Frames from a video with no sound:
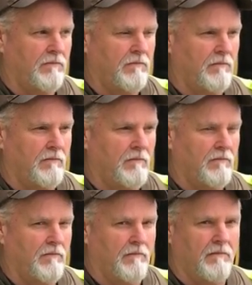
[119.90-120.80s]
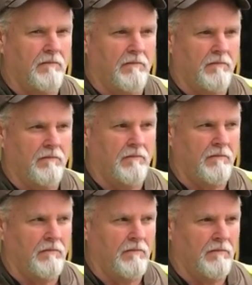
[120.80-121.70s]

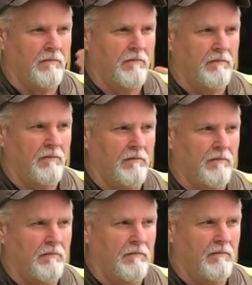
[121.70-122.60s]
[no speech]